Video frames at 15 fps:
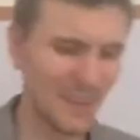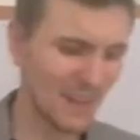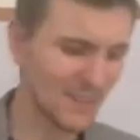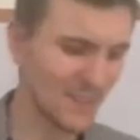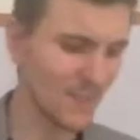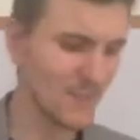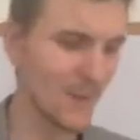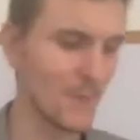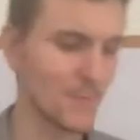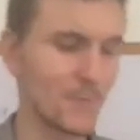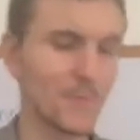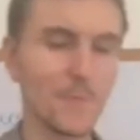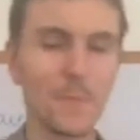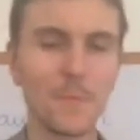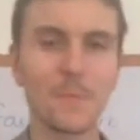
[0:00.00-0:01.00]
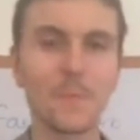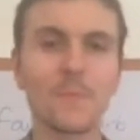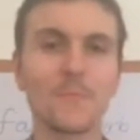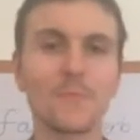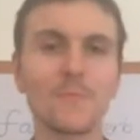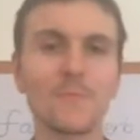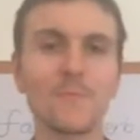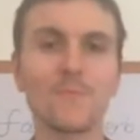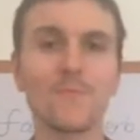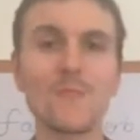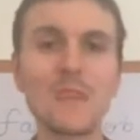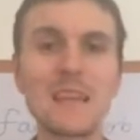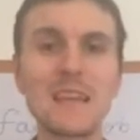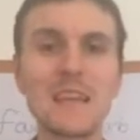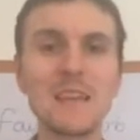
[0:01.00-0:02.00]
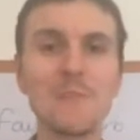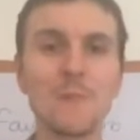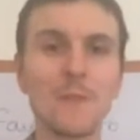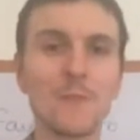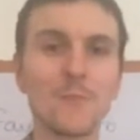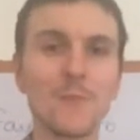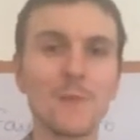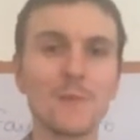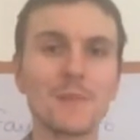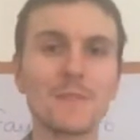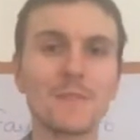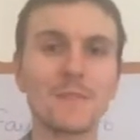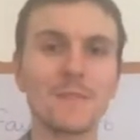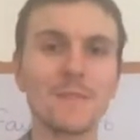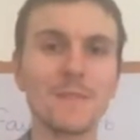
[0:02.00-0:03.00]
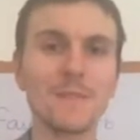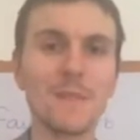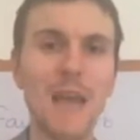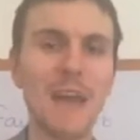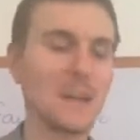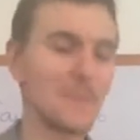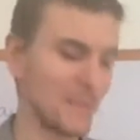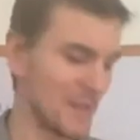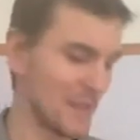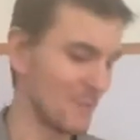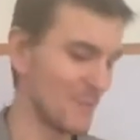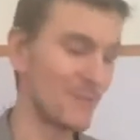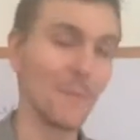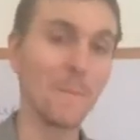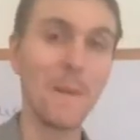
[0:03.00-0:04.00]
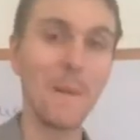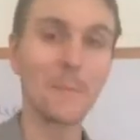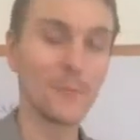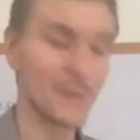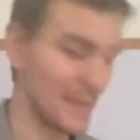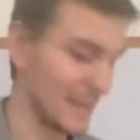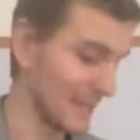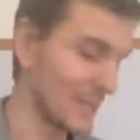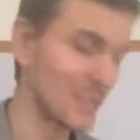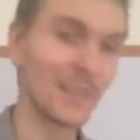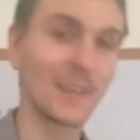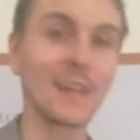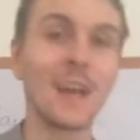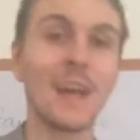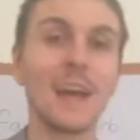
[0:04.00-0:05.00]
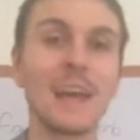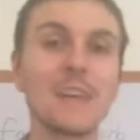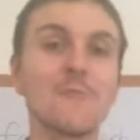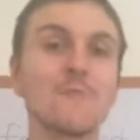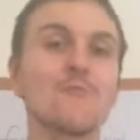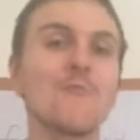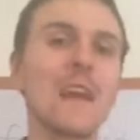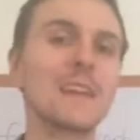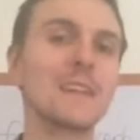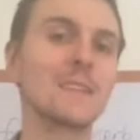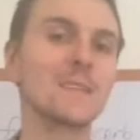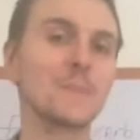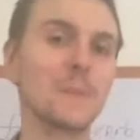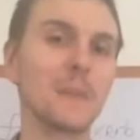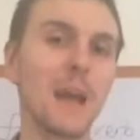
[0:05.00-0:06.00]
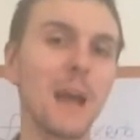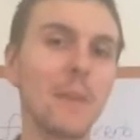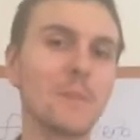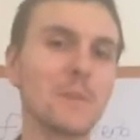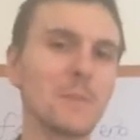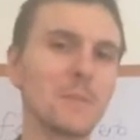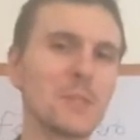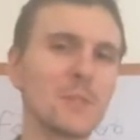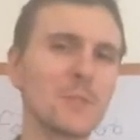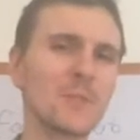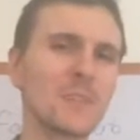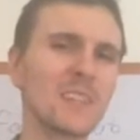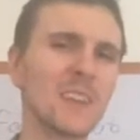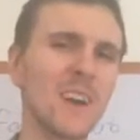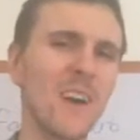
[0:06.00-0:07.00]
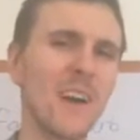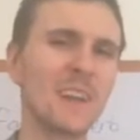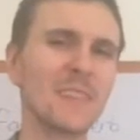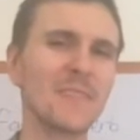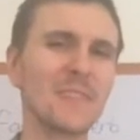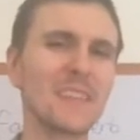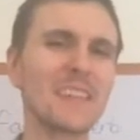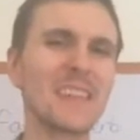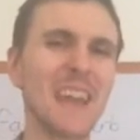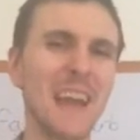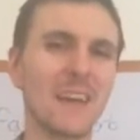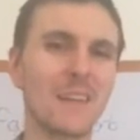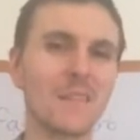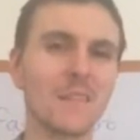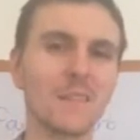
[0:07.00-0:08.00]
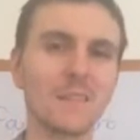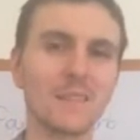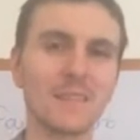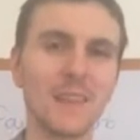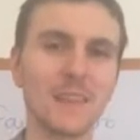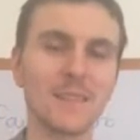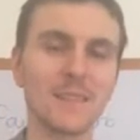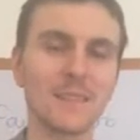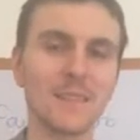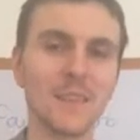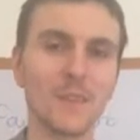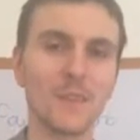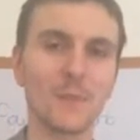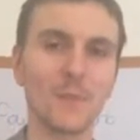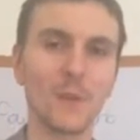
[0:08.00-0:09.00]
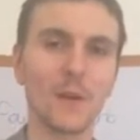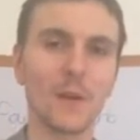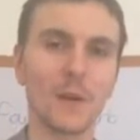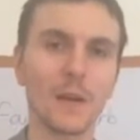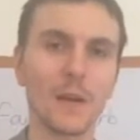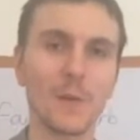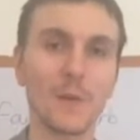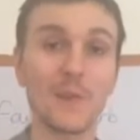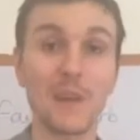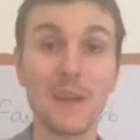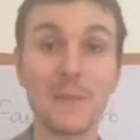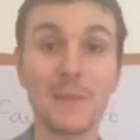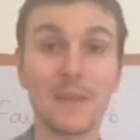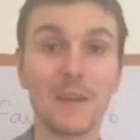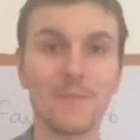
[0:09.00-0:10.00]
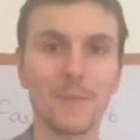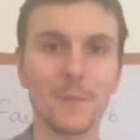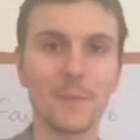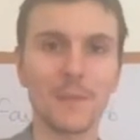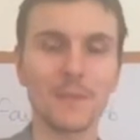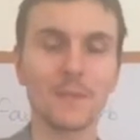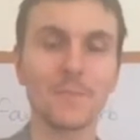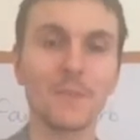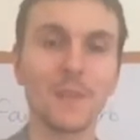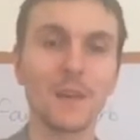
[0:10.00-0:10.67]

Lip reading: I don't know really whether anybody would remember in English saying he renders me happy, but you can kind of get the sense that we're aiming at from this.